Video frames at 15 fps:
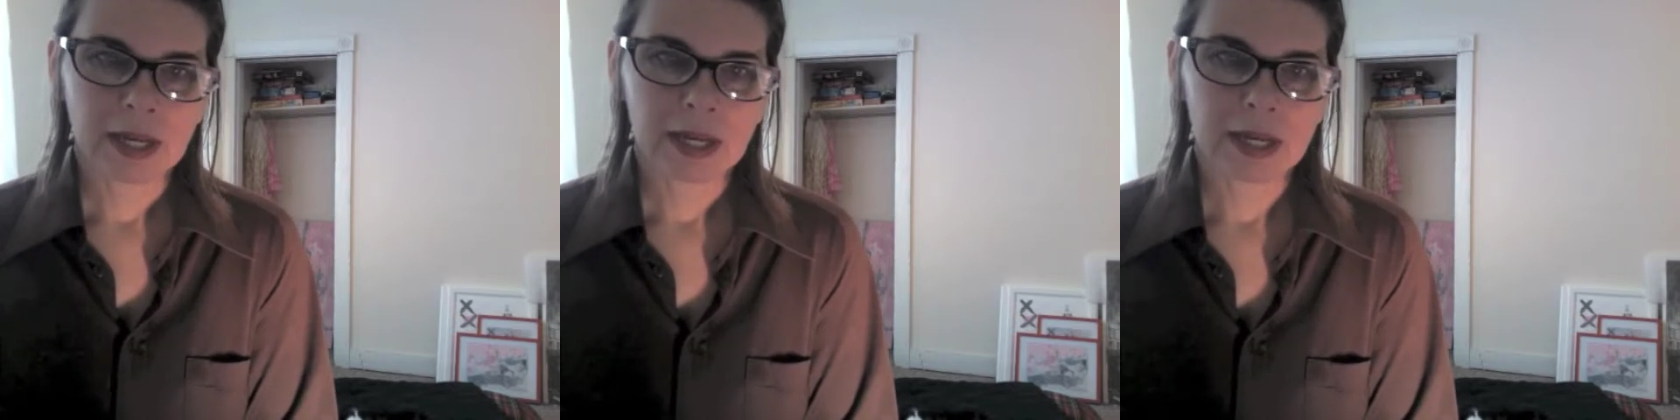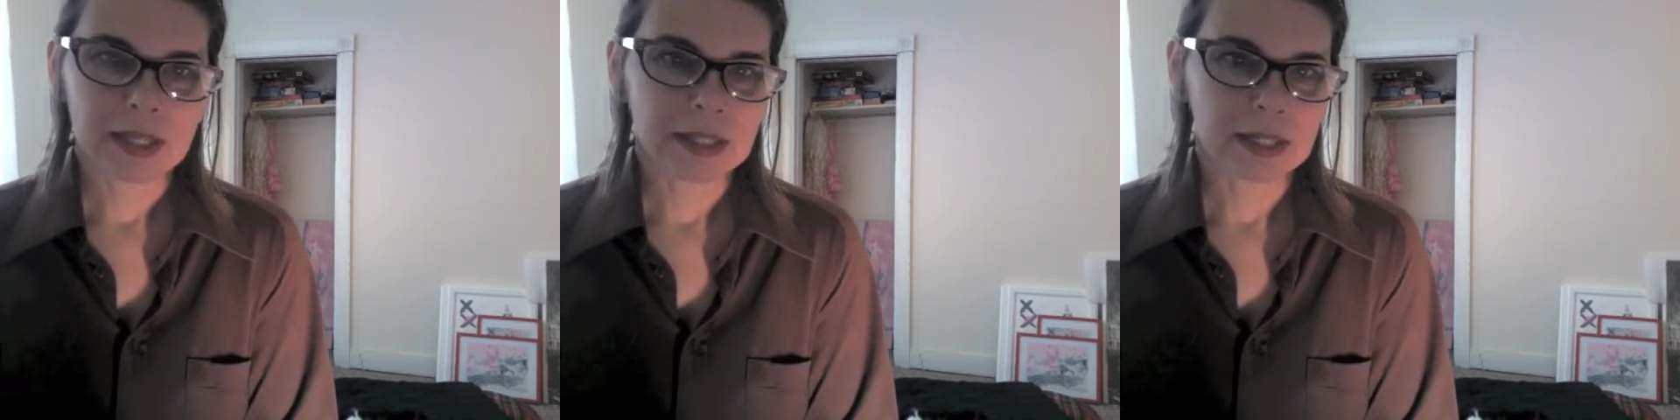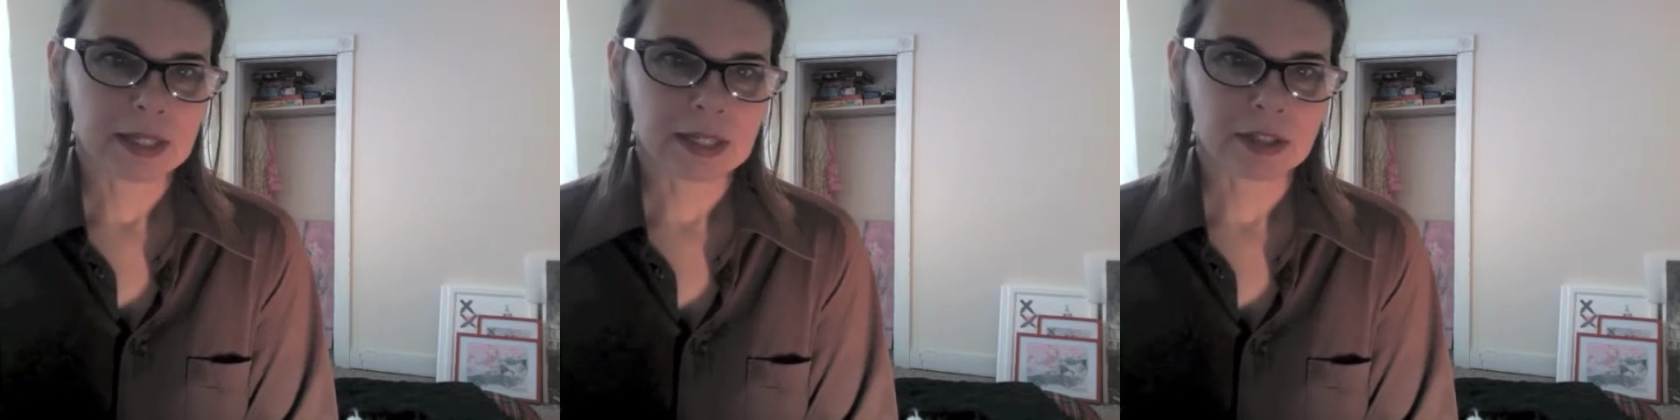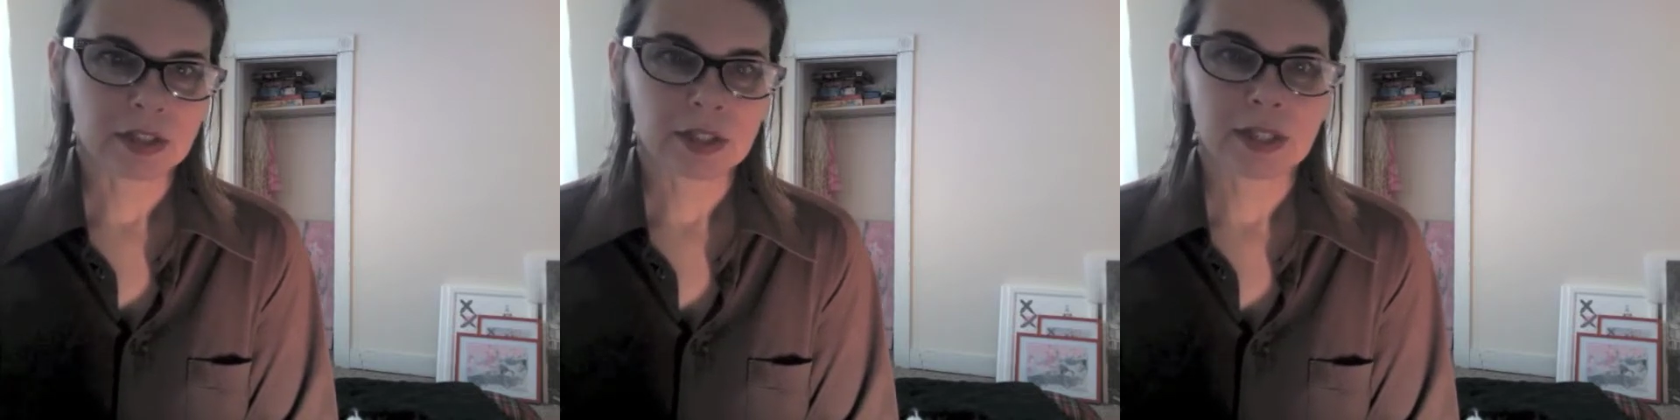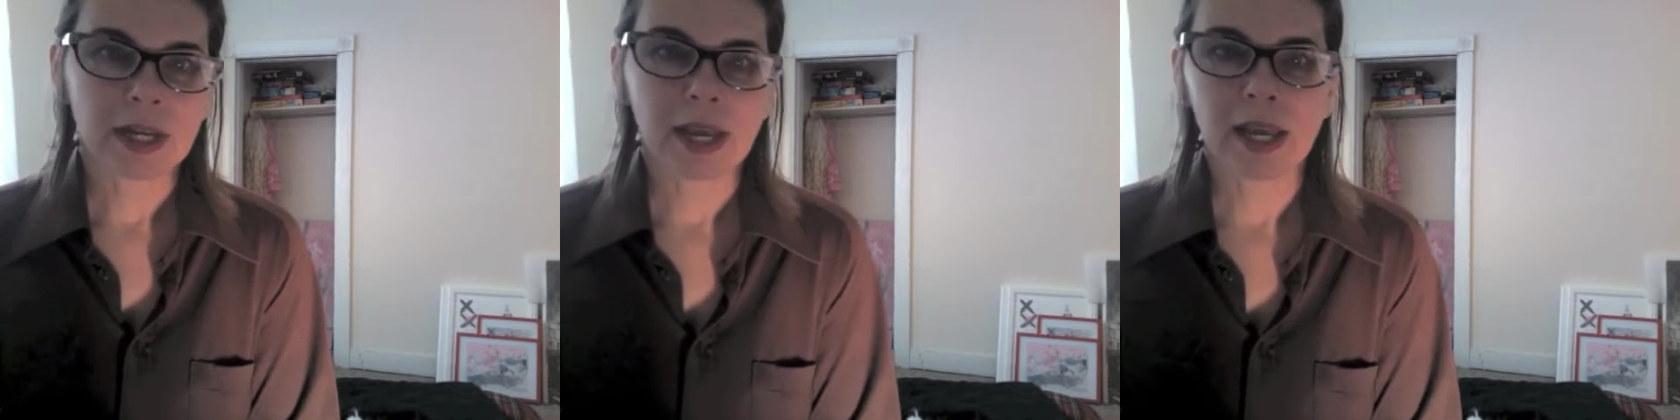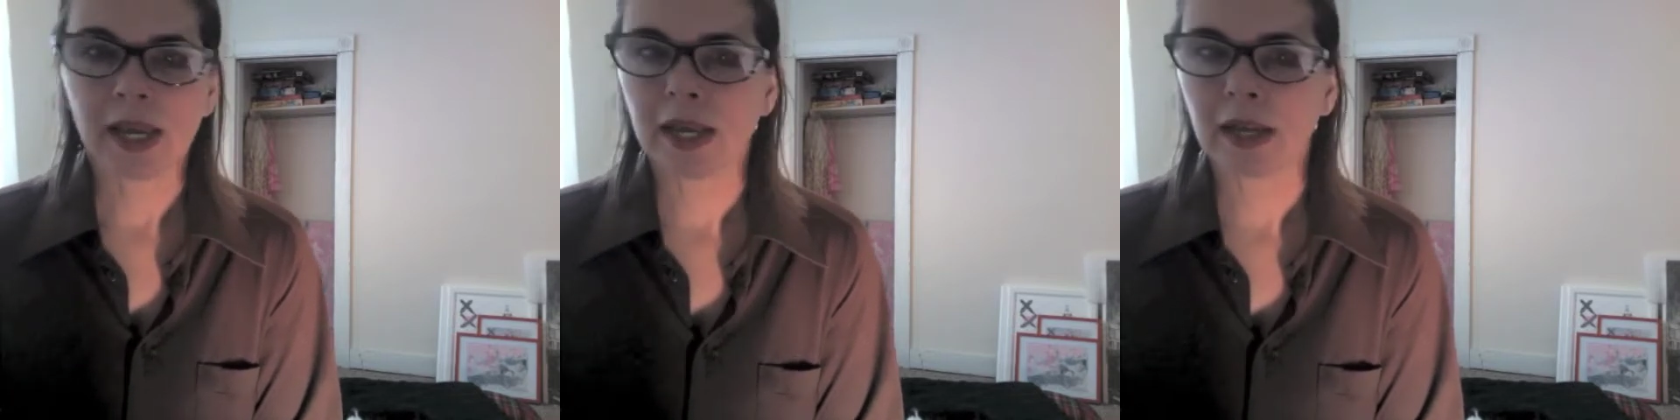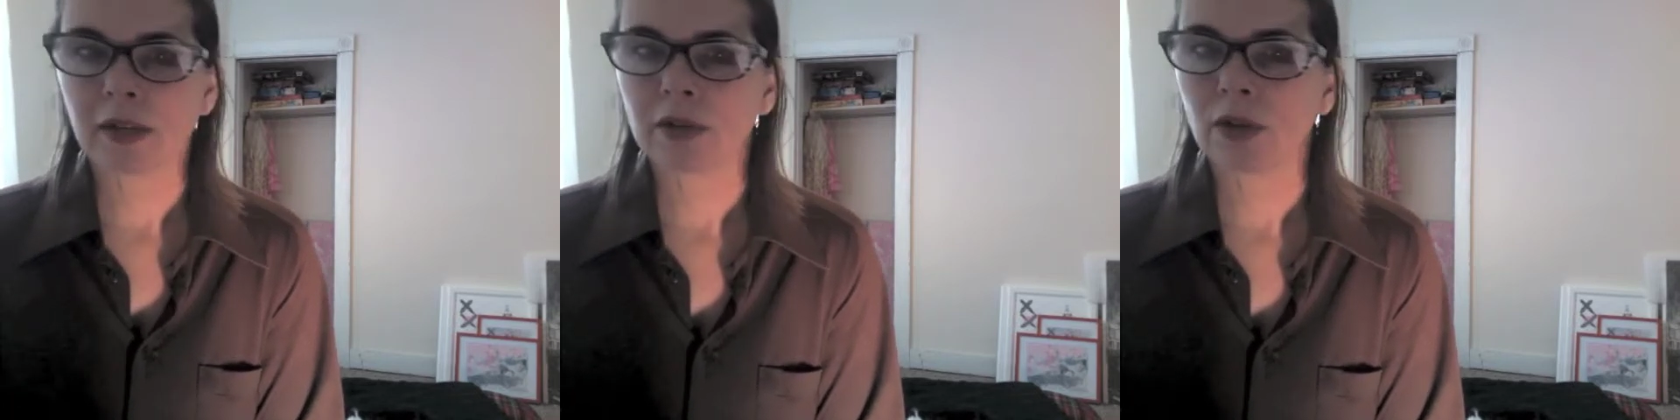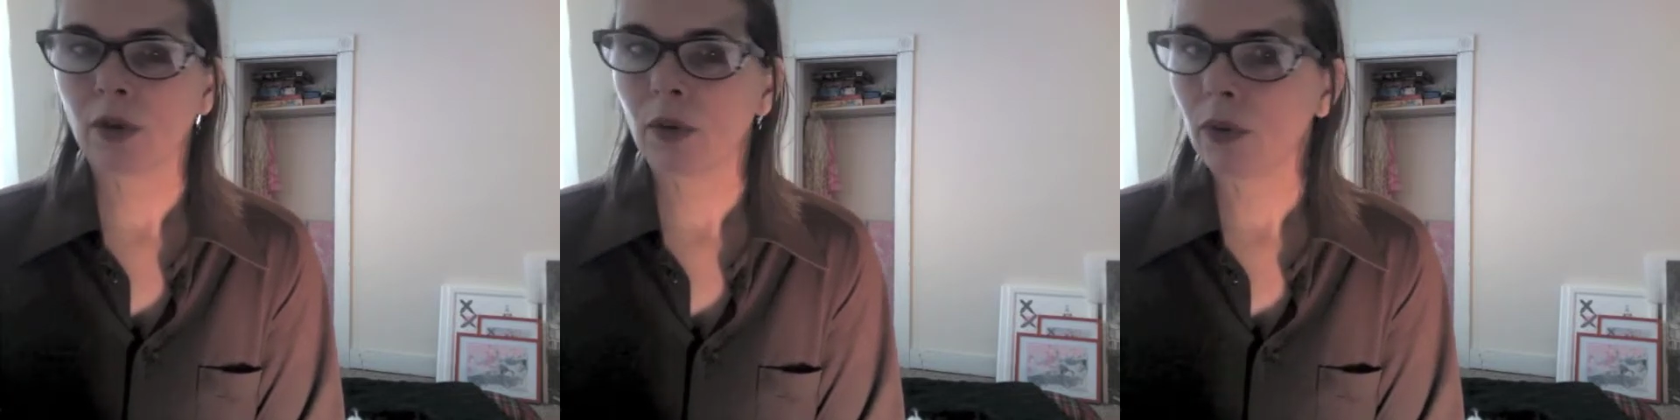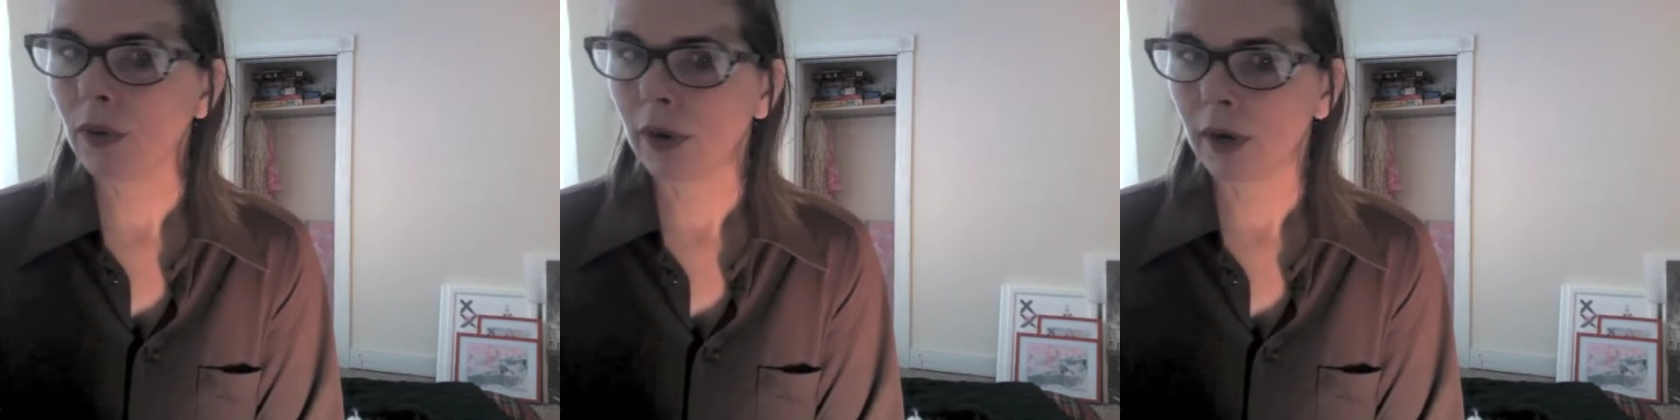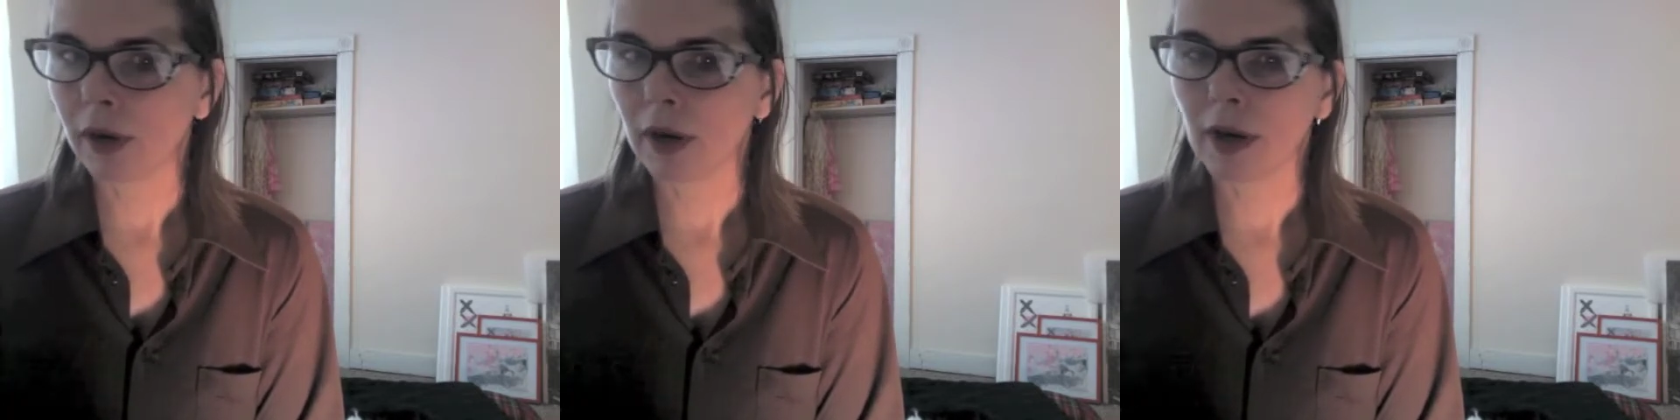in the kitchen and
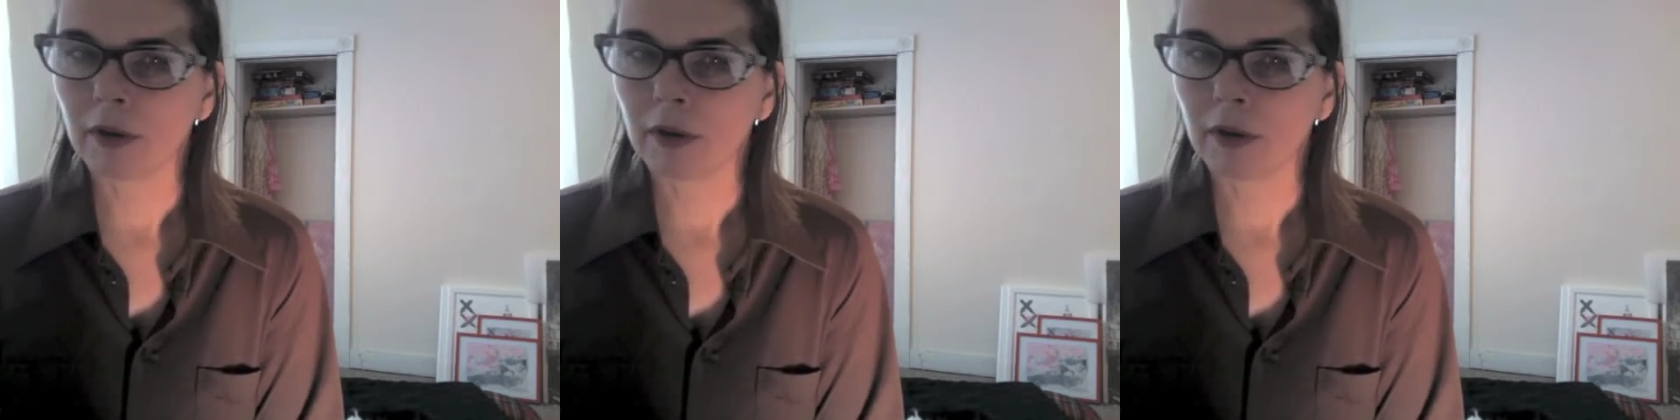or